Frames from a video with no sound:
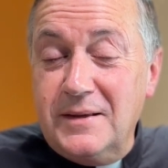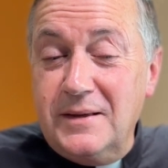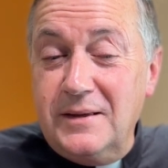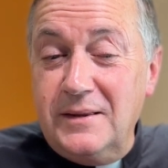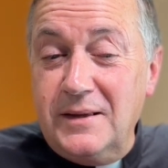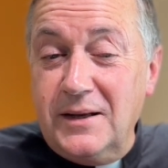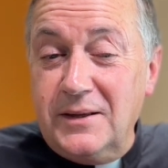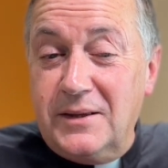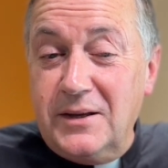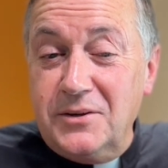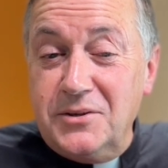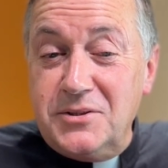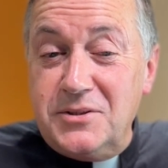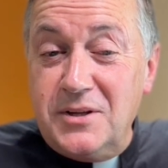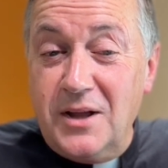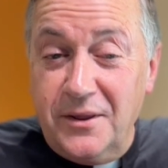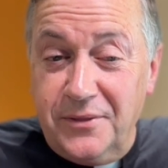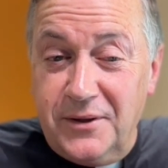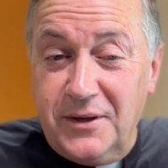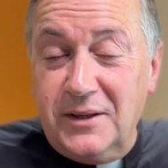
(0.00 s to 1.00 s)
That there's
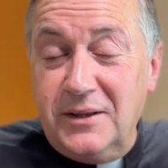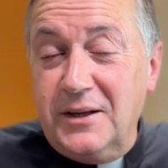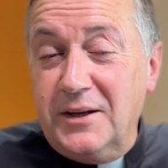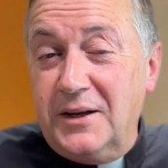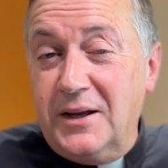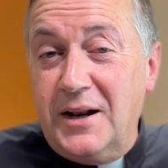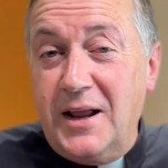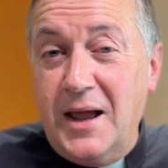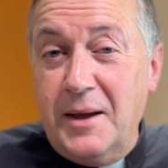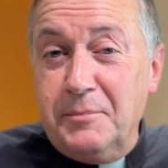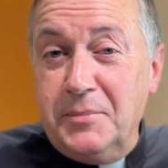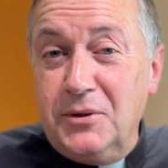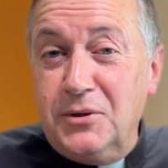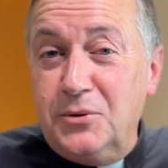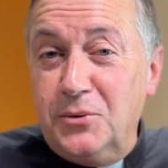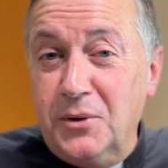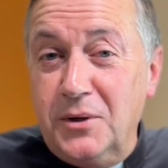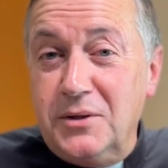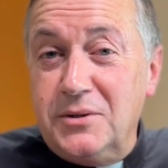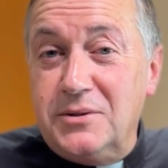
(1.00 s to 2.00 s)
nothing that can happen
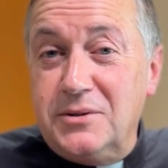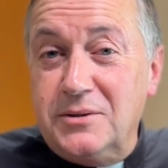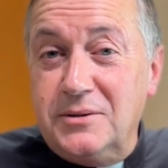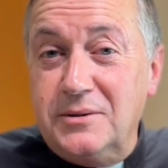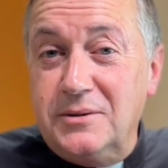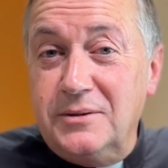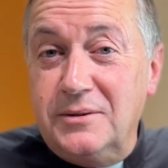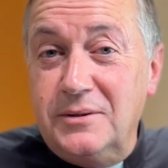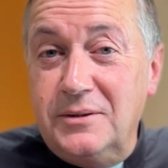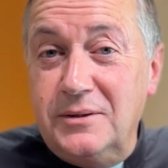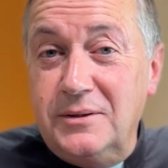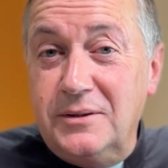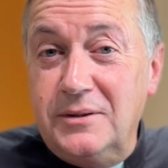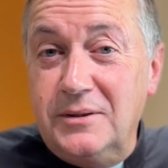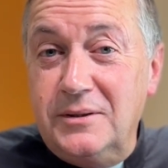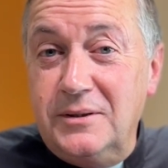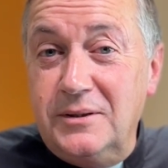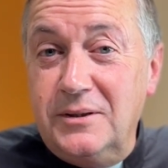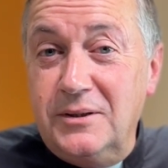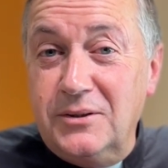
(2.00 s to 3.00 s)
to us
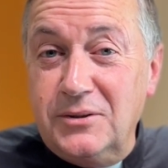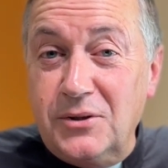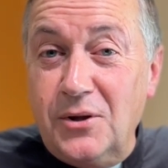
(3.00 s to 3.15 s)
as